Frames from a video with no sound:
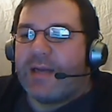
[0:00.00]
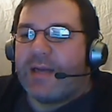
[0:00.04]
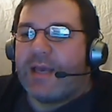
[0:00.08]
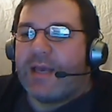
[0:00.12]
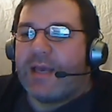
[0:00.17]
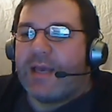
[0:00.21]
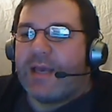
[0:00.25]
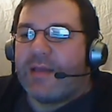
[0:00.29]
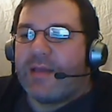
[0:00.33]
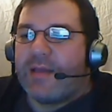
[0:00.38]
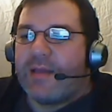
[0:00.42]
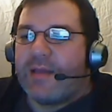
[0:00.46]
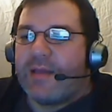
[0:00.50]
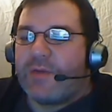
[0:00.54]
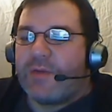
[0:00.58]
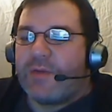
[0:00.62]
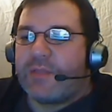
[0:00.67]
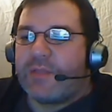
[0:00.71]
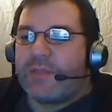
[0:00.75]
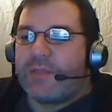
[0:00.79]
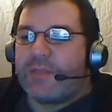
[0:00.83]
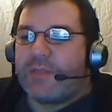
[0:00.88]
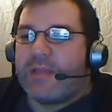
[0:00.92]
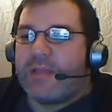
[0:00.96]
in the wrong
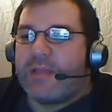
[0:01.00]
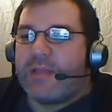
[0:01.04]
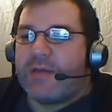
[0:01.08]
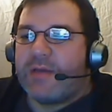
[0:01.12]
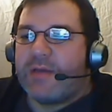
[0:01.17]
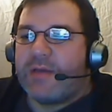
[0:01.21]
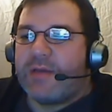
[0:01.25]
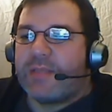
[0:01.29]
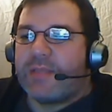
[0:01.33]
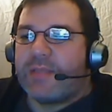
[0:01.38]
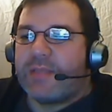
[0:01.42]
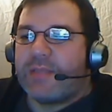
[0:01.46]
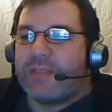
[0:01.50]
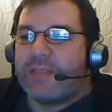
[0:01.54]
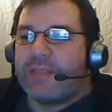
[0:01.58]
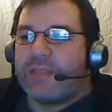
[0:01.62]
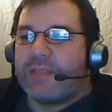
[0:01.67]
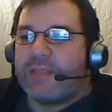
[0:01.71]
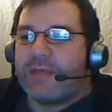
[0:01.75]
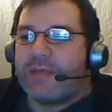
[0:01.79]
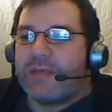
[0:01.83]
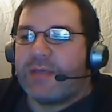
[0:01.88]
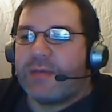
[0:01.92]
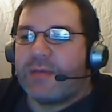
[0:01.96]
spot in the entertainment
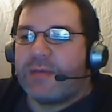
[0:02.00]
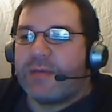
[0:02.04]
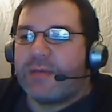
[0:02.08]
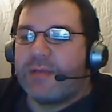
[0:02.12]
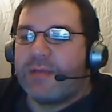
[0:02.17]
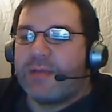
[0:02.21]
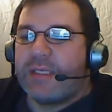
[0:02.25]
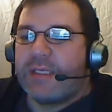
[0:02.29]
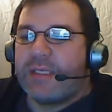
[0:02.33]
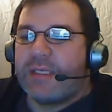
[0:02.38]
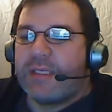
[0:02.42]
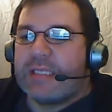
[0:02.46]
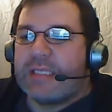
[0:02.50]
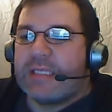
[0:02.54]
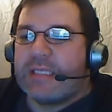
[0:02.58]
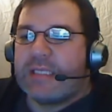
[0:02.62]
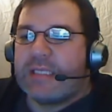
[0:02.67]
center and didn't